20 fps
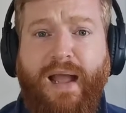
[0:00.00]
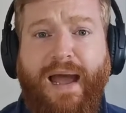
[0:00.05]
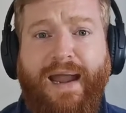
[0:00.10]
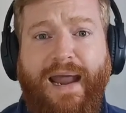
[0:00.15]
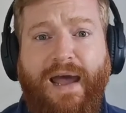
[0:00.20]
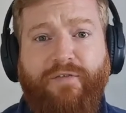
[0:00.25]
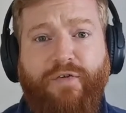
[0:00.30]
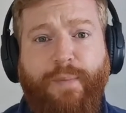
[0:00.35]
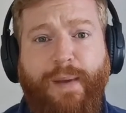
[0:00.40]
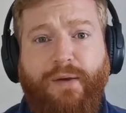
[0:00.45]
and
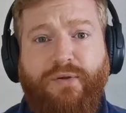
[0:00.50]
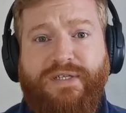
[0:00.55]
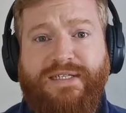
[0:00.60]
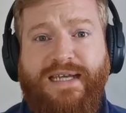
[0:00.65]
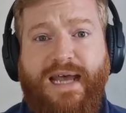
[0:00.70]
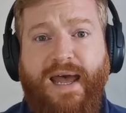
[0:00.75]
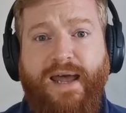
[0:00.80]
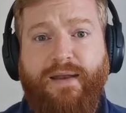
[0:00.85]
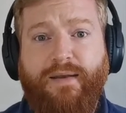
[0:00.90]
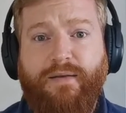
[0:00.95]
have about
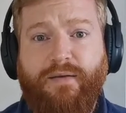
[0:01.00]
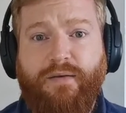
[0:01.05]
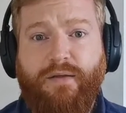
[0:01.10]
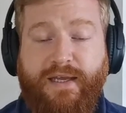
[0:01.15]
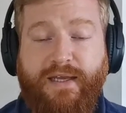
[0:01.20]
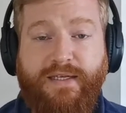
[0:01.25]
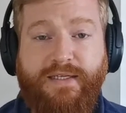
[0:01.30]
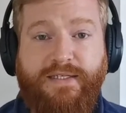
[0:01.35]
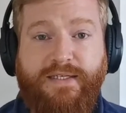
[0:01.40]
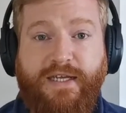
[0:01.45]
10
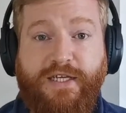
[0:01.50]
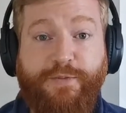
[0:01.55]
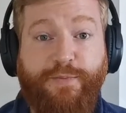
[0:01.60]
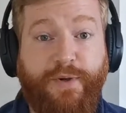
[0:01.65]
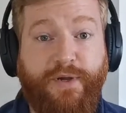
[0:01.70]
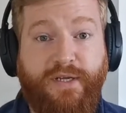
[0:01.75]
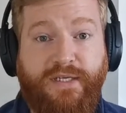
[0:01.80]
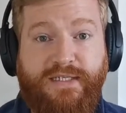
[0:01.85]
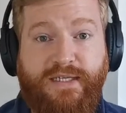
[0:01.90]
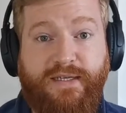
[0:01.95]
years
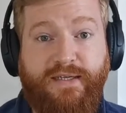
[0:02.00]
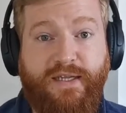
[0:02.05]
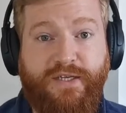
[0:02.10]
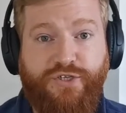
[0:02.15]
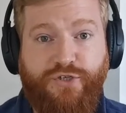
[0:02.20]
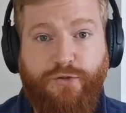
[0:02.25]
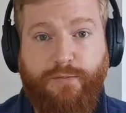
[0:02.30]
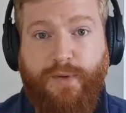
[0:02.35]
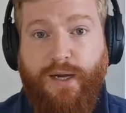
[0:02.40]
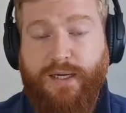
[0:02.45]
experience in
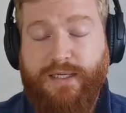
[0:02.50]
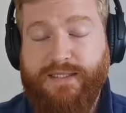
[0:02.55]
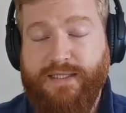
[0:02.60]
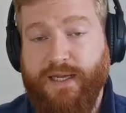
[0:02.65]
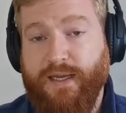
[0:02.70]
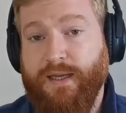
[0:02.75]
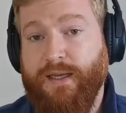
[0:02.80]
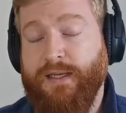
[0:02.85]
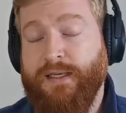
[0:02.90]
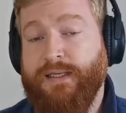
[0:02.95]
digital
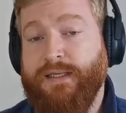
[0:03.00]
marketing.